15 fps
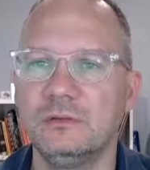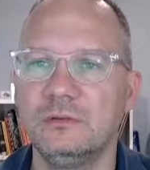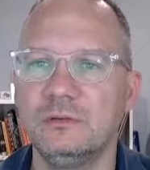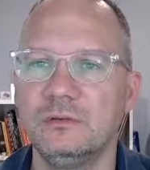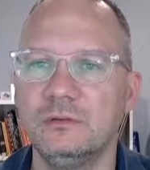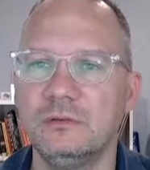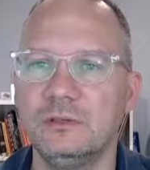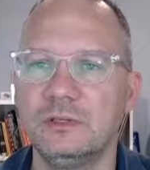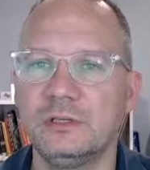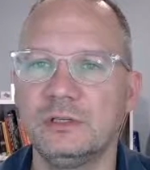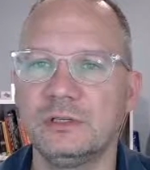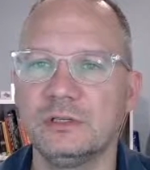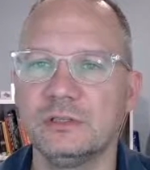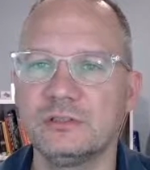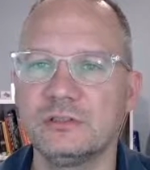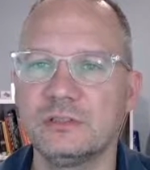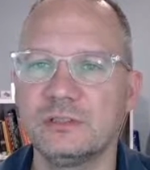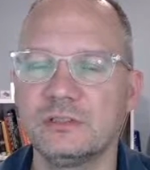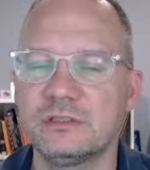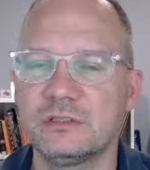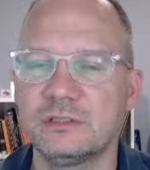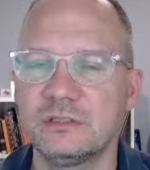what else?
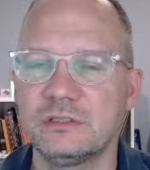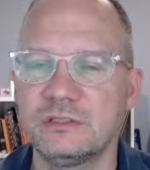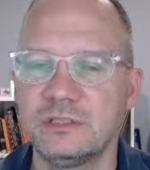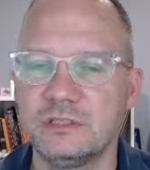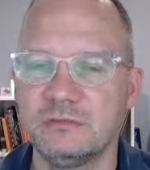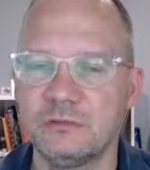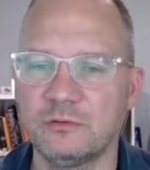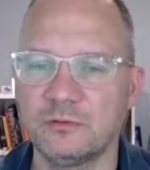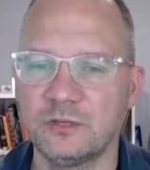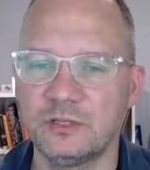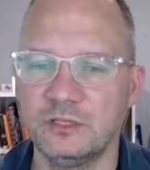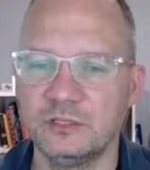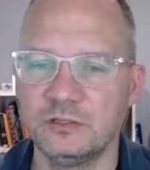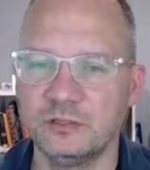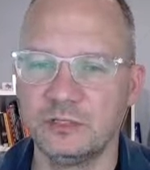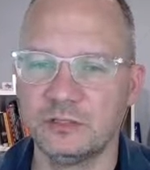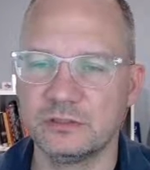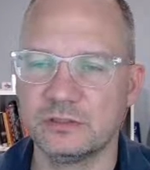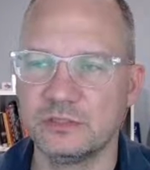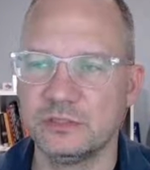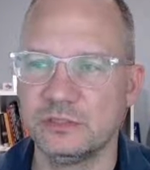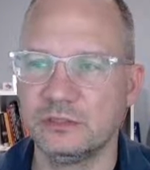Let's see what we're going to do here.
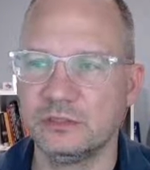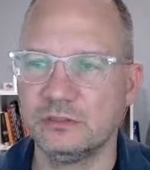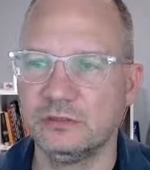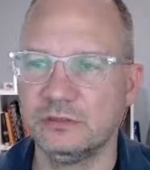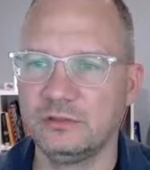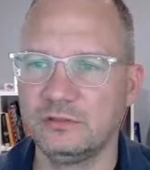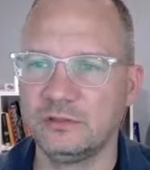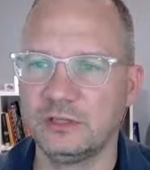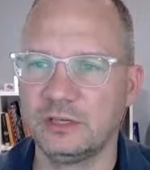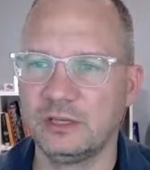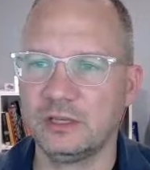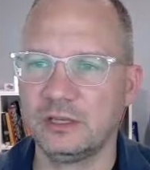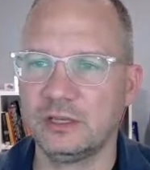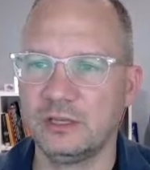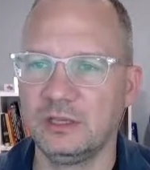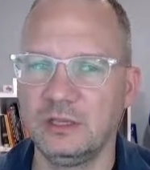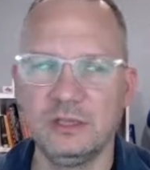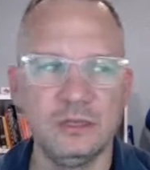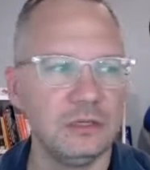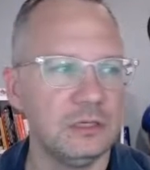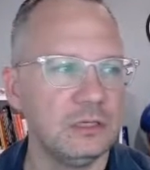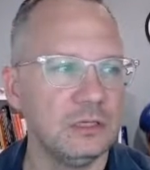So if I
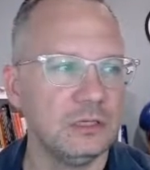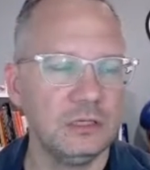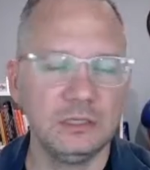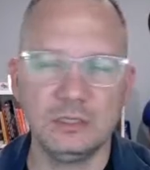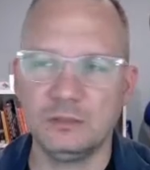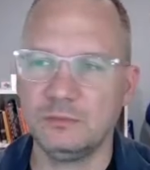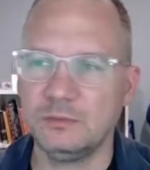am